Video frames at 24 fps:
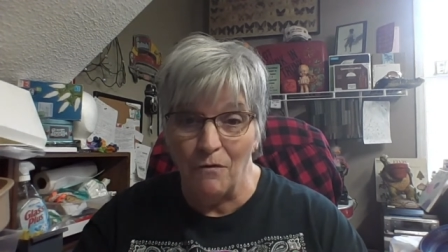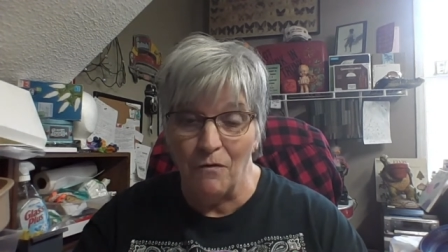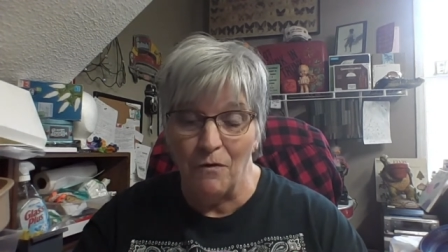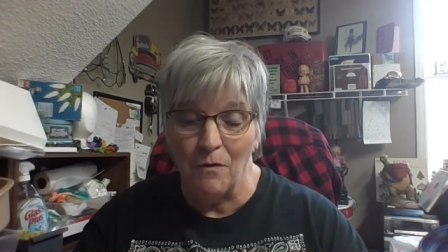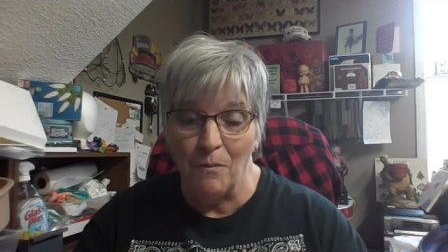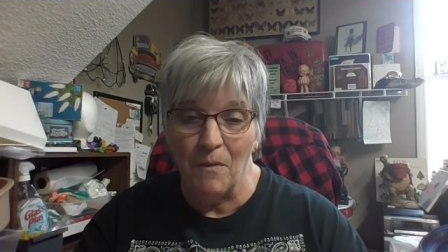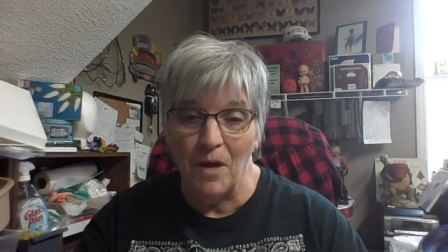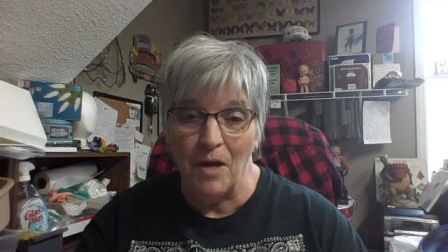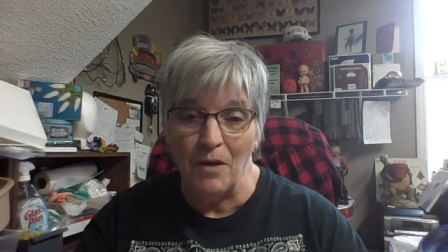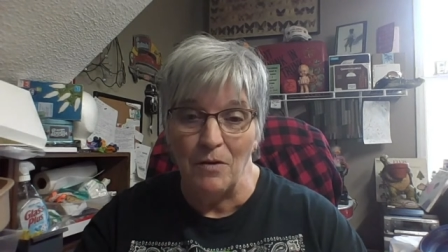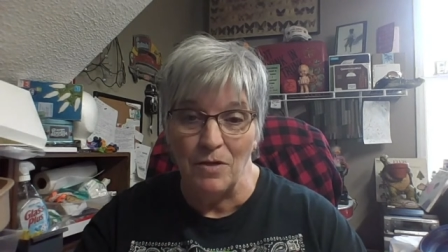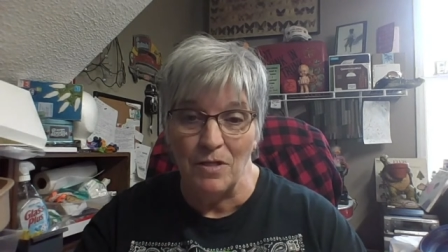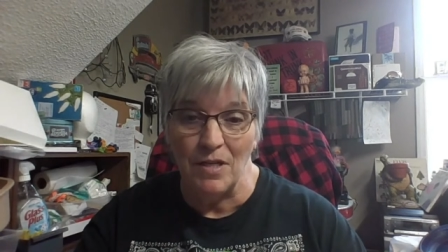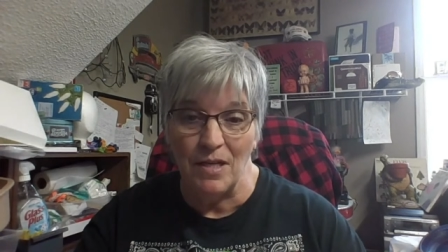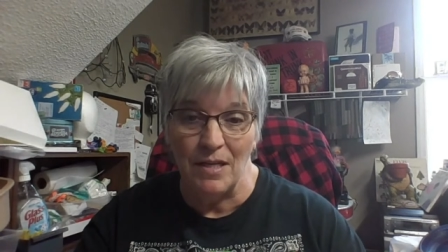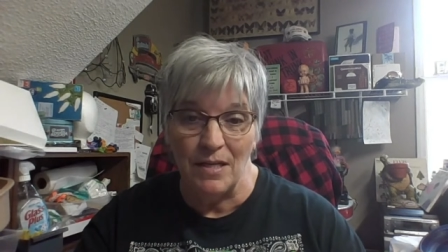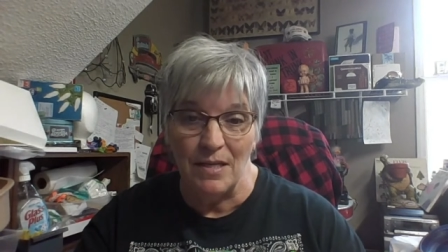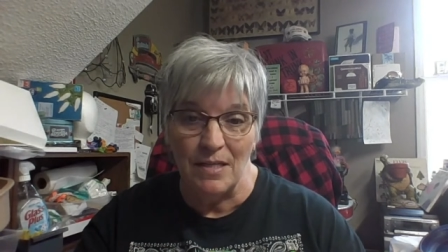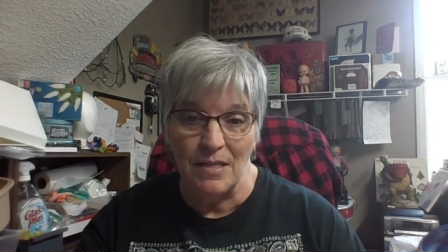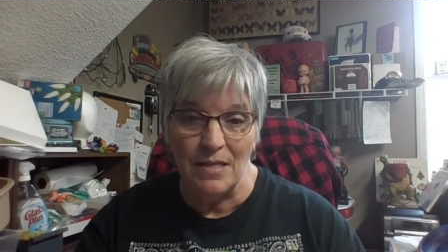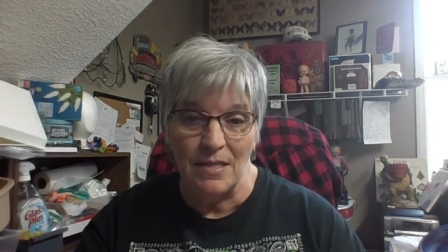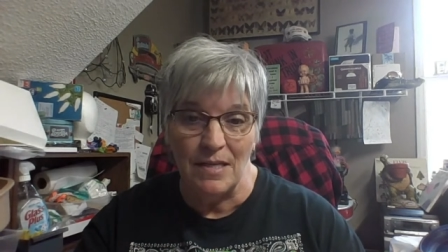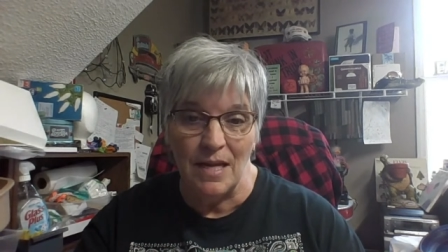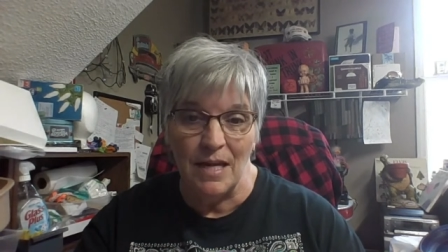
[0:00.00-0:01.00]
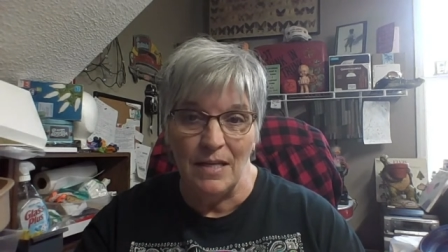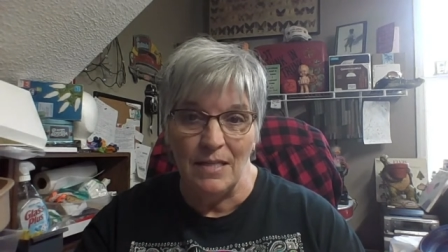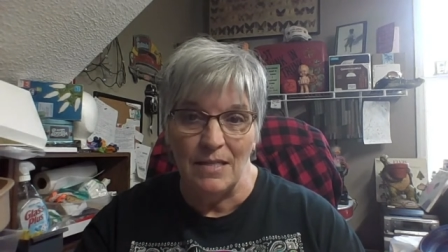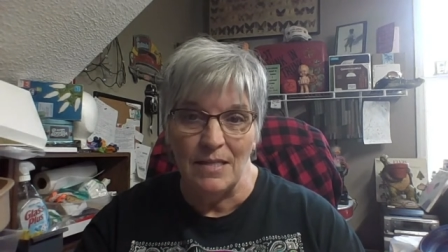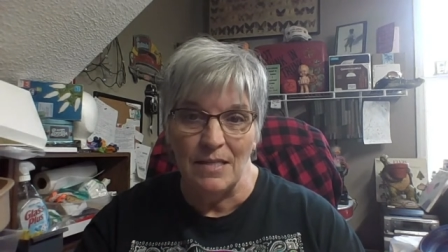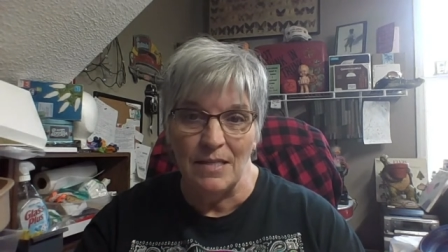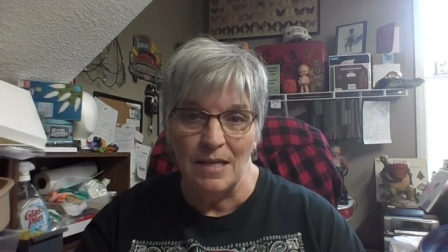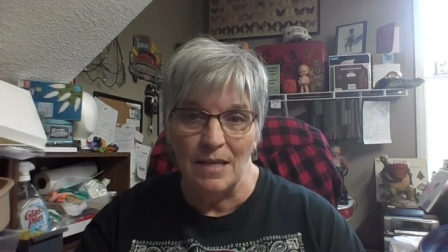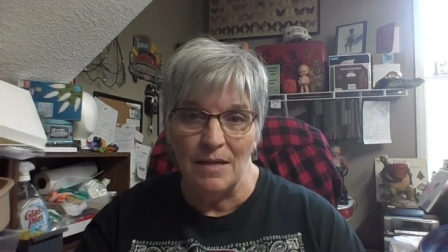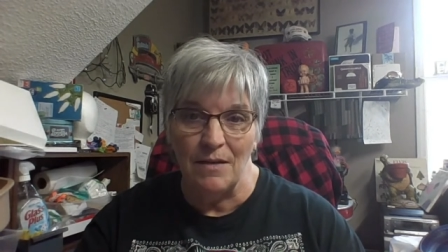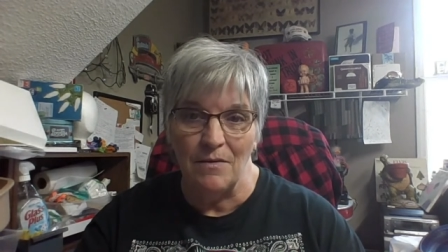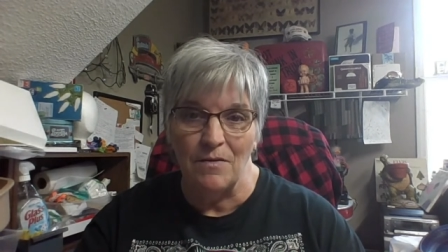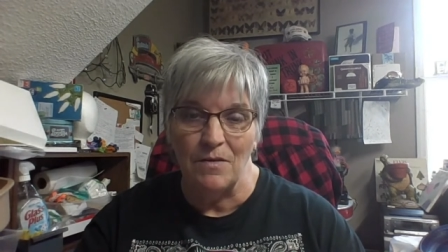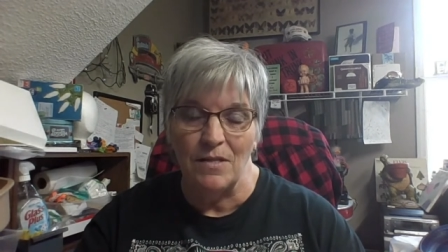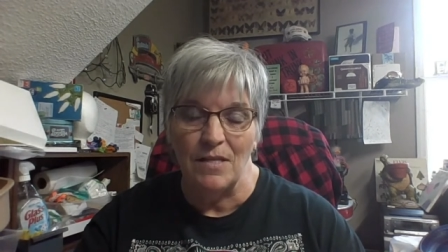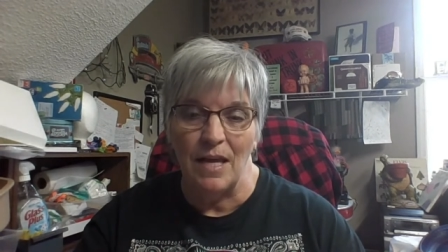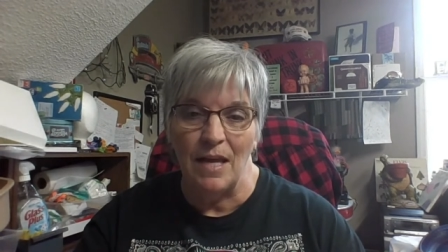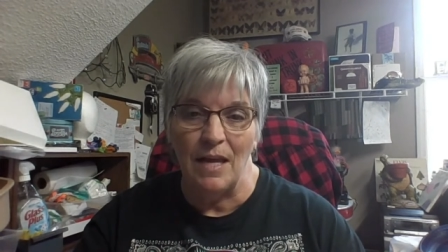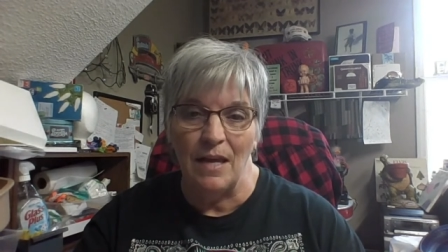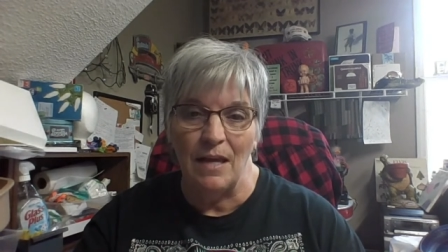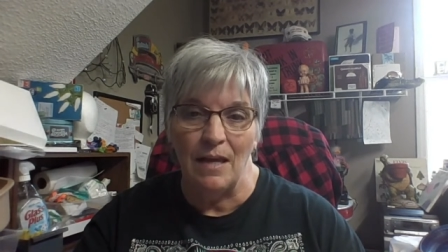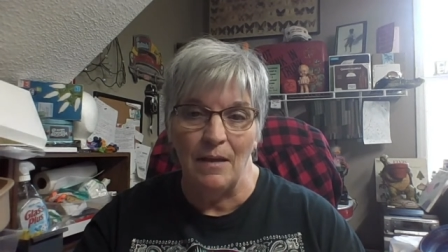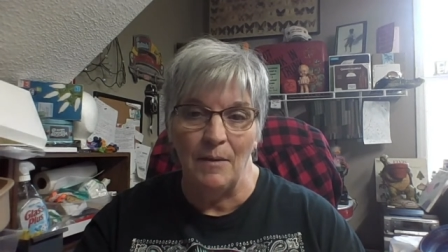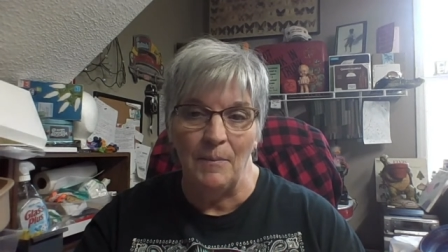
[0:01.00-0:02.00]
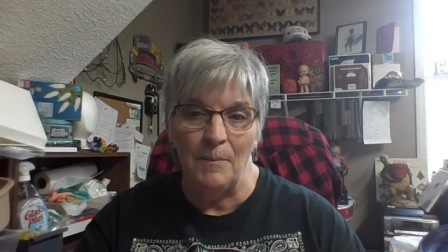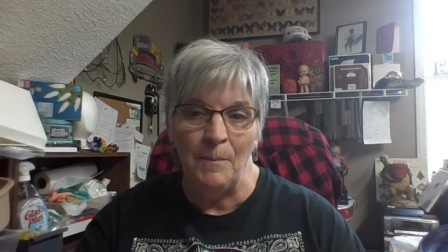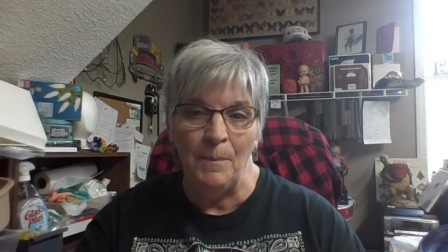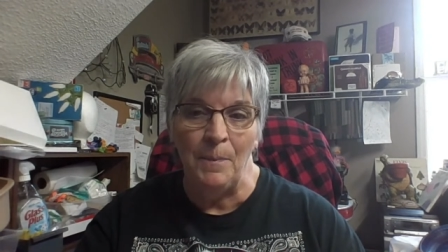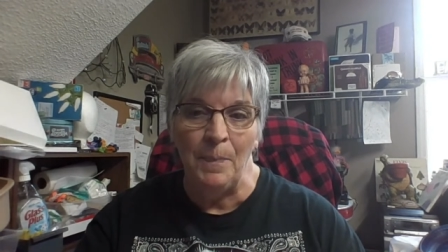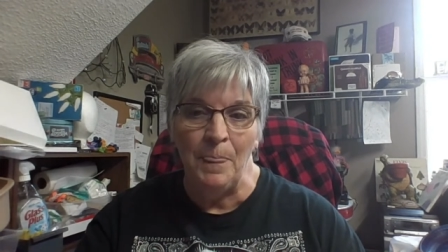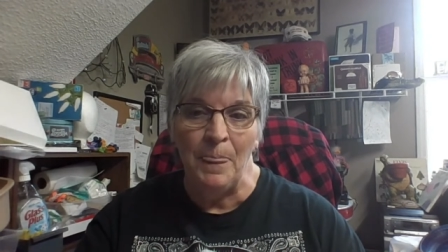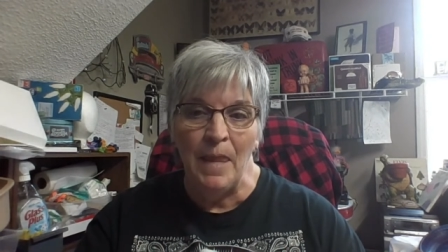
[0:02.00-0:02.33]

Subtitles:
from hosting estate sales, and